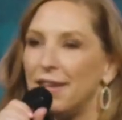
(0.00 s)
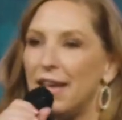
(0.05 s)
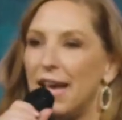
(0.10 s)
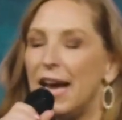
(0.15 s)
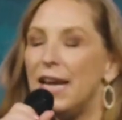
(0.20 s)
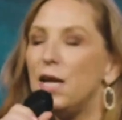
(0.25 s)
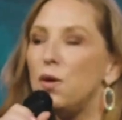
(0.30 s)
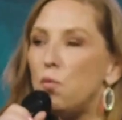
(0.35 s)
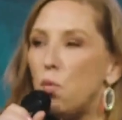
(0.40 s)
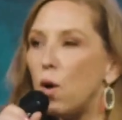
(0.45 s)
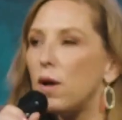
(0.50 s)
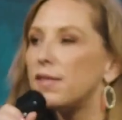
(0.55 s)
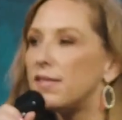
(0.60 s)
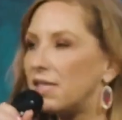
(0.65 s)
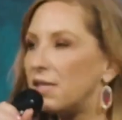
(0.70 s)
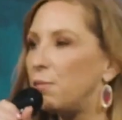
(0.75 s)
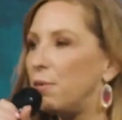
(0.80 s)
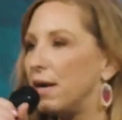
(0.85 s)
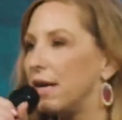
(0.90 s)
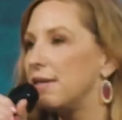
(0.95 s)
and he wants
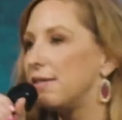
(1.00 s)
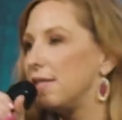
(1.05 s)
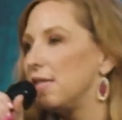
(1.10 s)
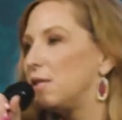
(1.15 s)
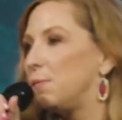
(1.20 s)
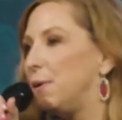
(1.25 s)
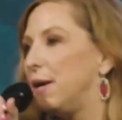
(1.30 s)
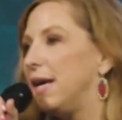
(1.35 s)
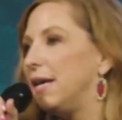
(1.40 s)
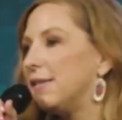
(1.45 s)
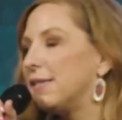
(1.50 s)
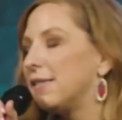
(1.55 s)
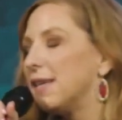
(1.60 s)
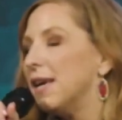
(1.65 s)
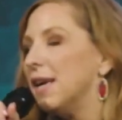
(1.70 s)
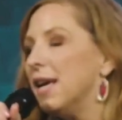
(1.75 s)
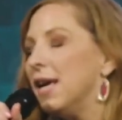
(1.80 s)
to bring us his peace.